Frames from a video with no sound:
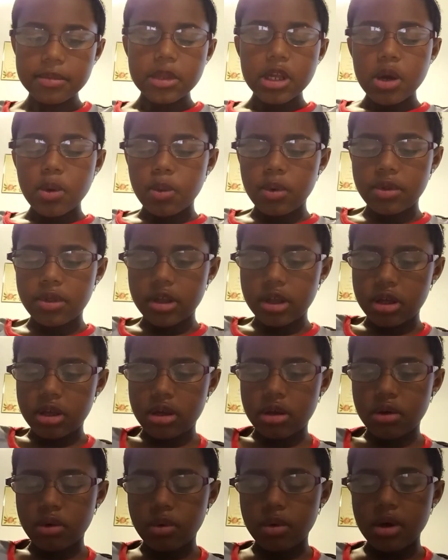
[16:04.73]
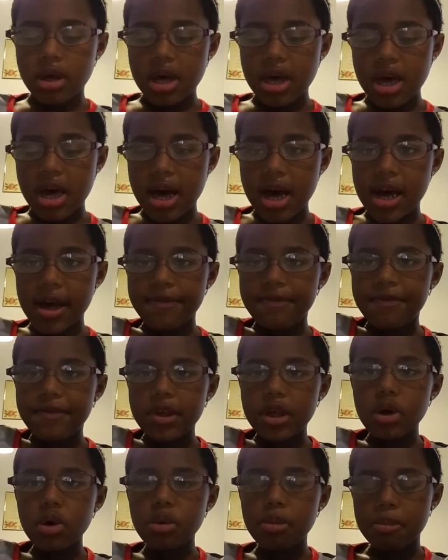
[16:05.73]
With a giggle. I
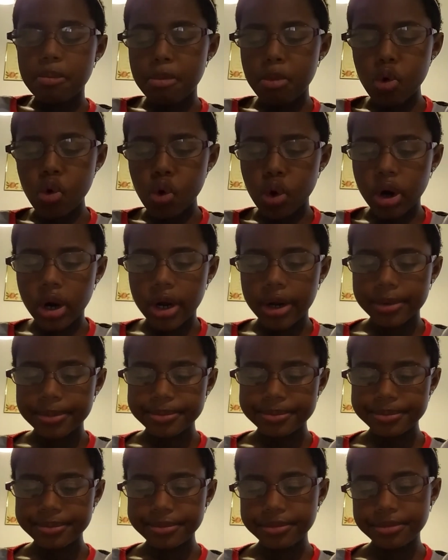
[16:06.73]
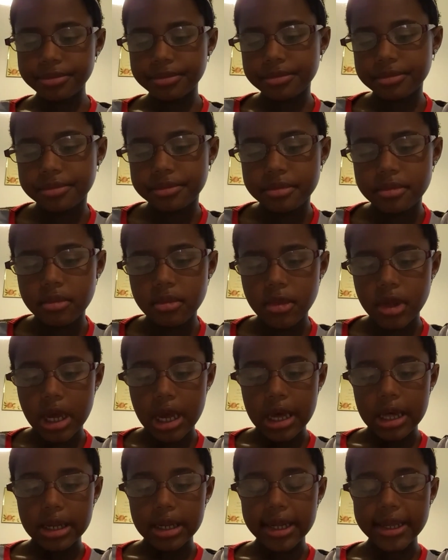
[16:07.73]
feel more
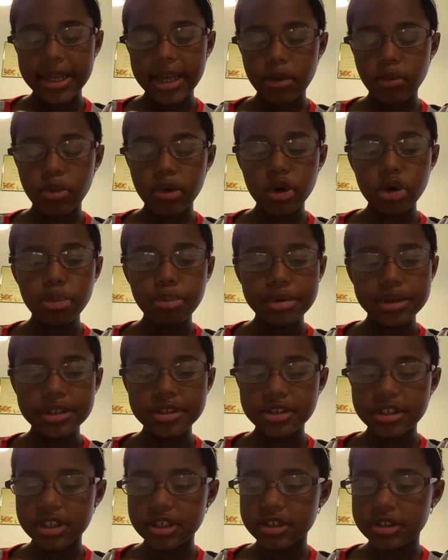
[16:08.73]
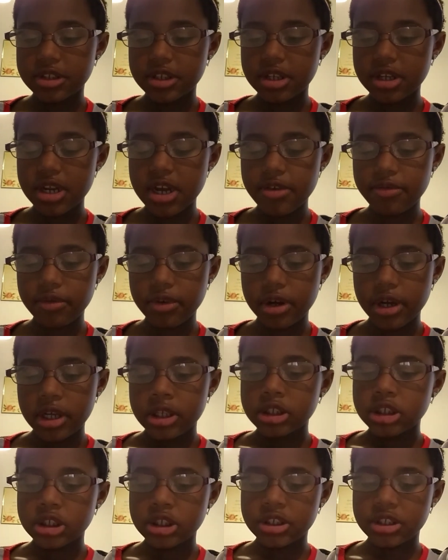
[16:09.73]
like a real princess than ever,
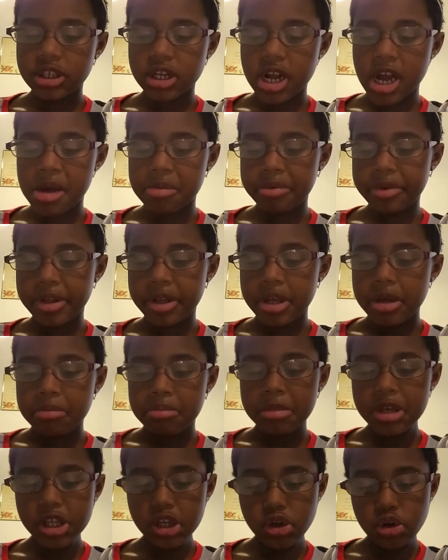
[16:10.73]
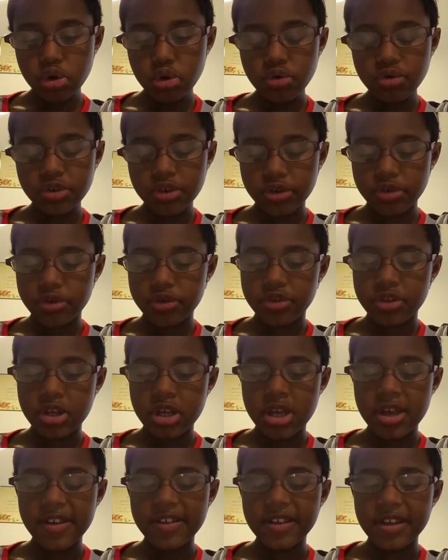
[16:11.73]
she said happily. Me too, said Christy,
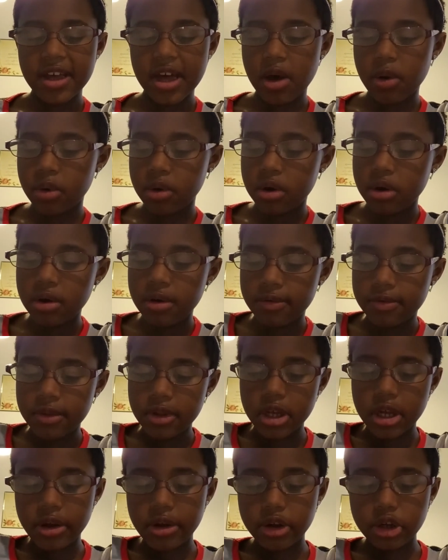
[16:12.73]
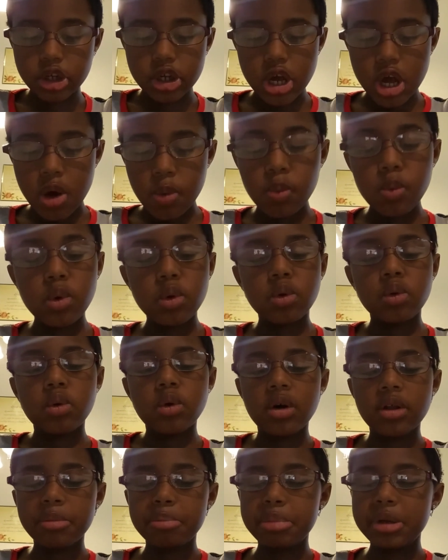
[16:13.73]
gazing out of the carriage, window
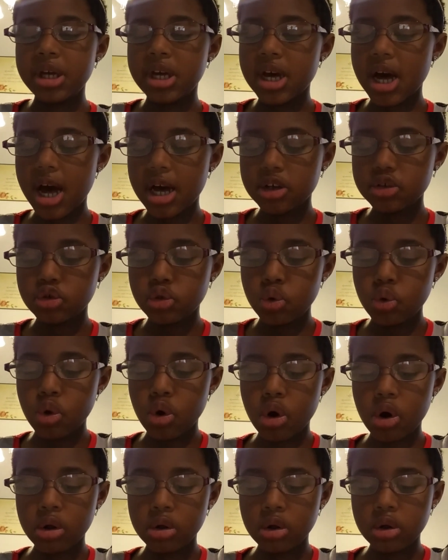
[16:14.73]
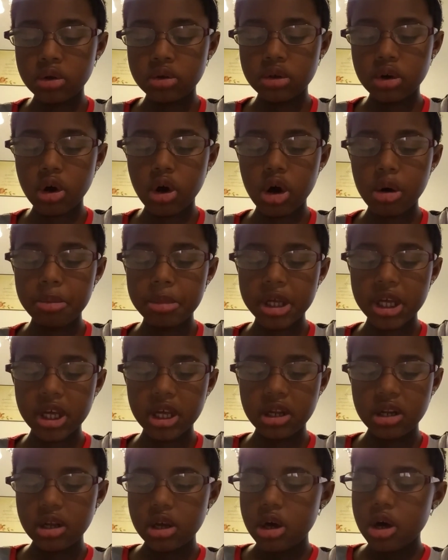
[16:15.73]
of peacocks who all looked calm
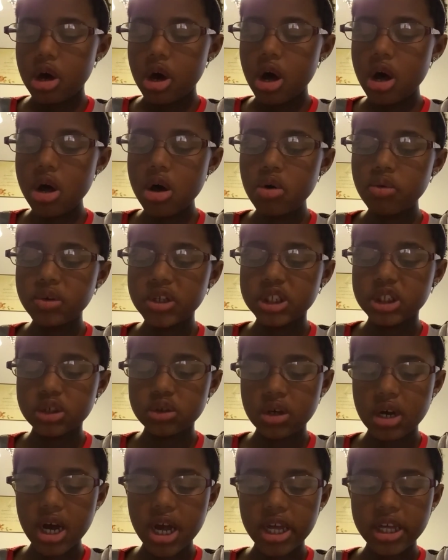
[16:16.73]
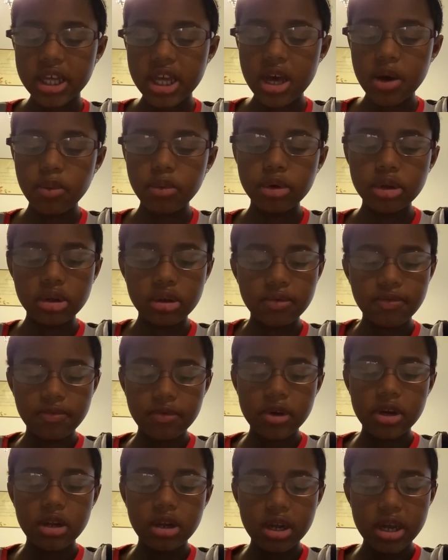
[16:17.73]
again. Oh, Rachel, I can't wait to
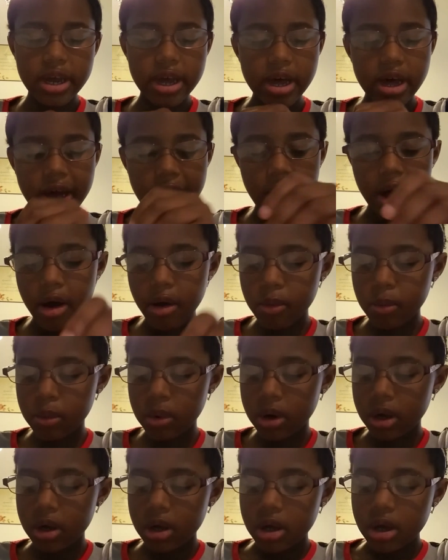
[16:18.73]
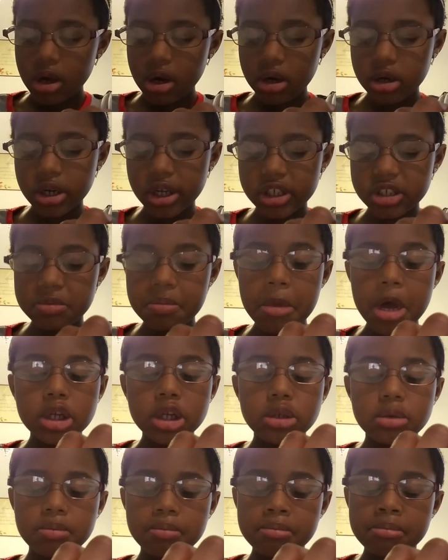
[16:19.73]
find out what our next
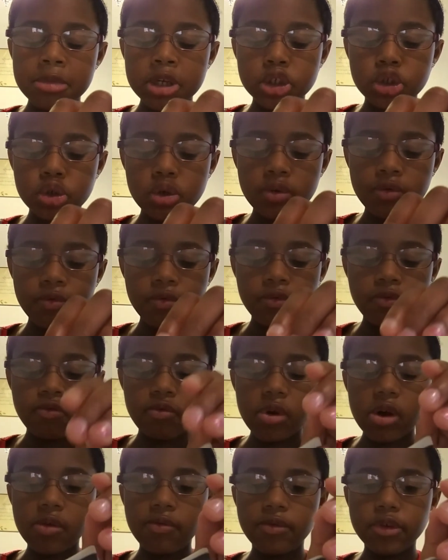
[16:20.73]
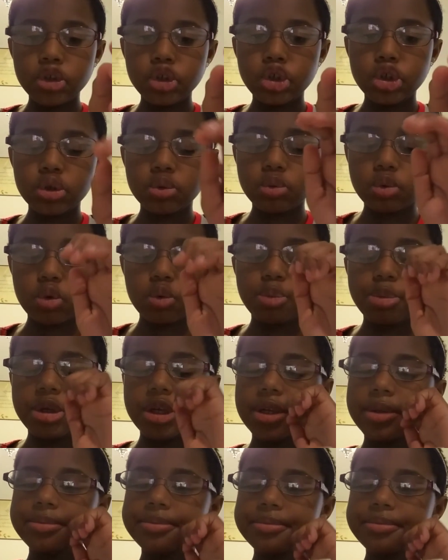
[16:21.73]
magical adventure will be.